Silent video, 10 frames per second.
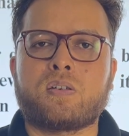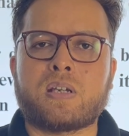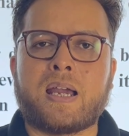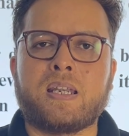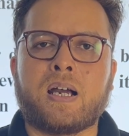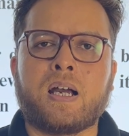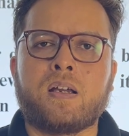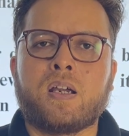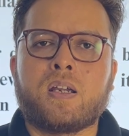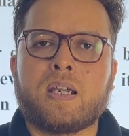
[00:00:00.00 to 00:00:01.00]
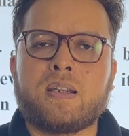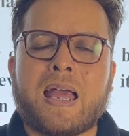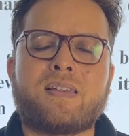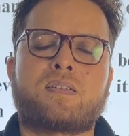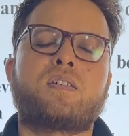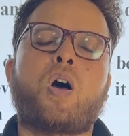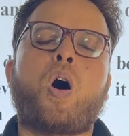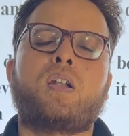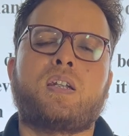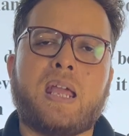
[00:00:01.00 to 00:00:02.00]
China, it has
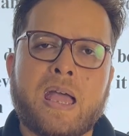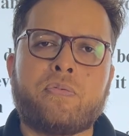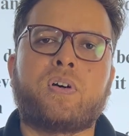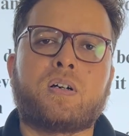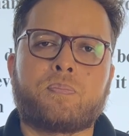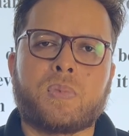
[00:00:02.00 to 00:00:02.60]
not ever